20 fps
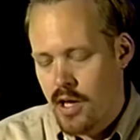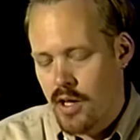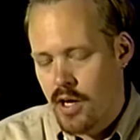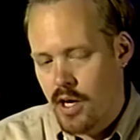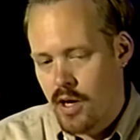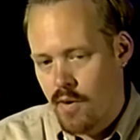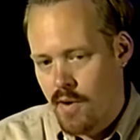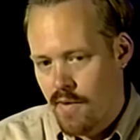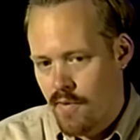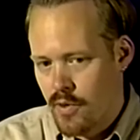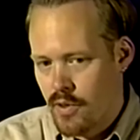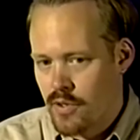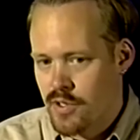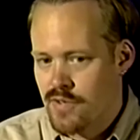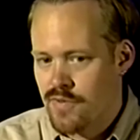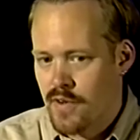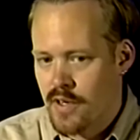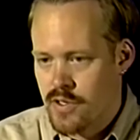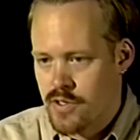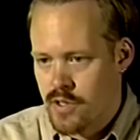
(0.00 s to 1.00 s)
However, those
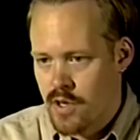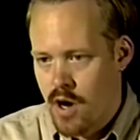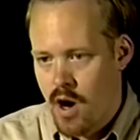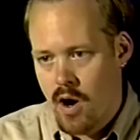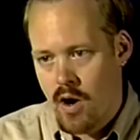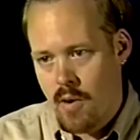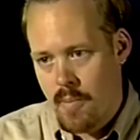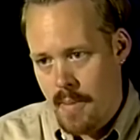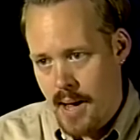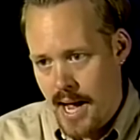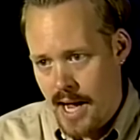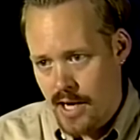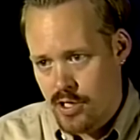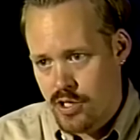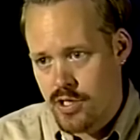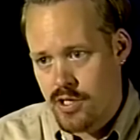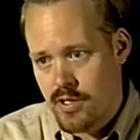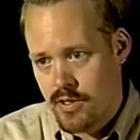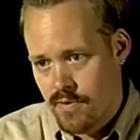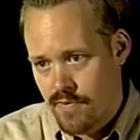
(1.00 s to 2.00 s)
funds are a
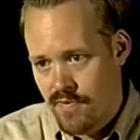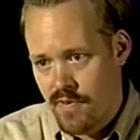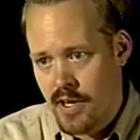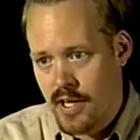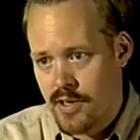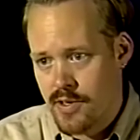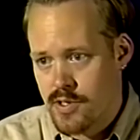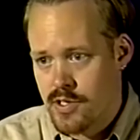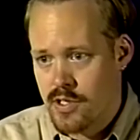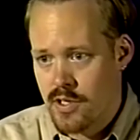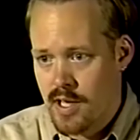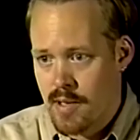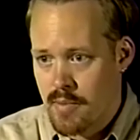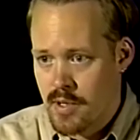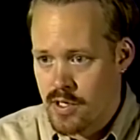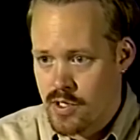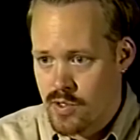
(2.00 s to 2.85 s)
matched funds, so that means